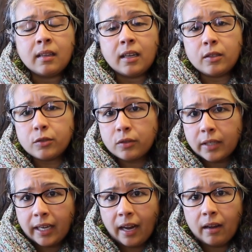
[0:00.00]
that
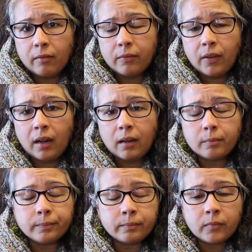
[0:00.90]
usually have
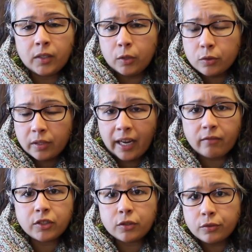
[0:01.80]

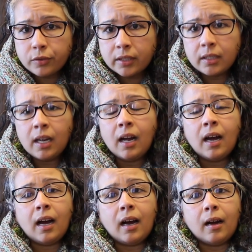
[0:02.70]
children
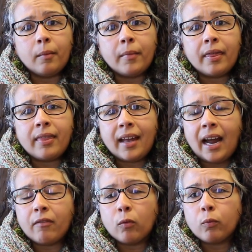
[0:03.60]
that
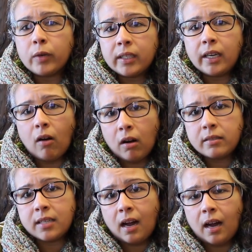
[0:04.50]
have a really
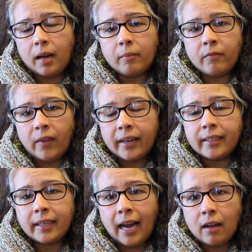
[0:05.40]
hard time
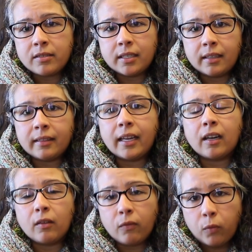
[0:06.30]
finding housing that they
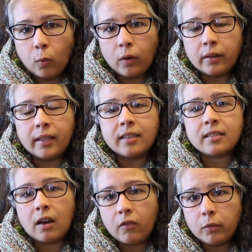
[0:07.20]
can afford that is
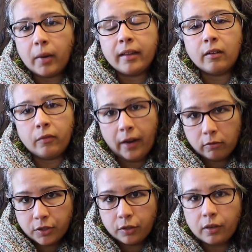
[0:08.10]
covered by their
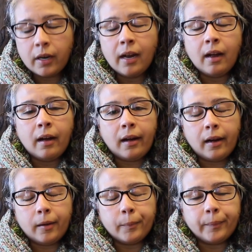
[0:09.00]
voucher.
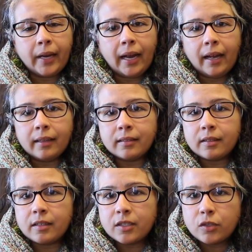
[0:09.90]
And
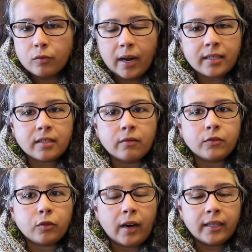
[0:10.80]
the stress
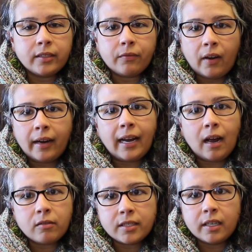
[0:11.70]
of trying to find
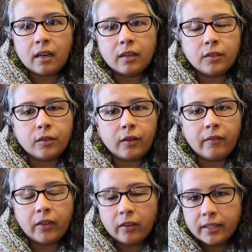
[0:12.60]
housing under a
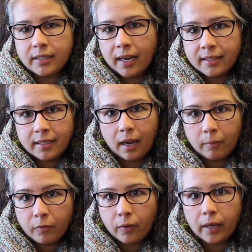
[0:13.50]
very tight
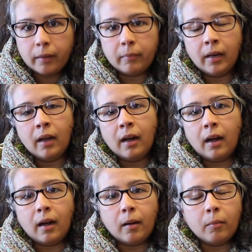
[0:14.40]
time frame.
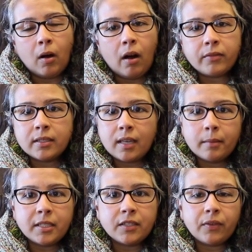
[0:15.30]

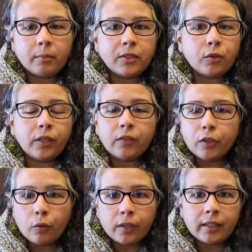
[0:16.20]
Oftentimes these families don't even
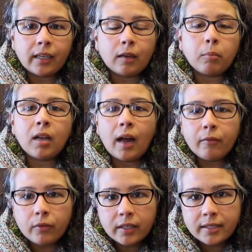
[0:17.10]
know that they can apply
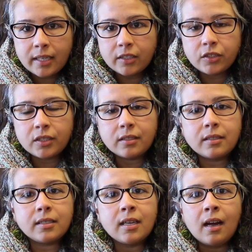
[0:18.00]
for
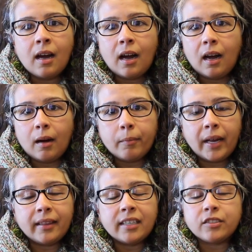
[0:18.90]
extensions,
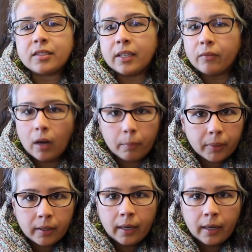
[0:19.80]
and they just give up.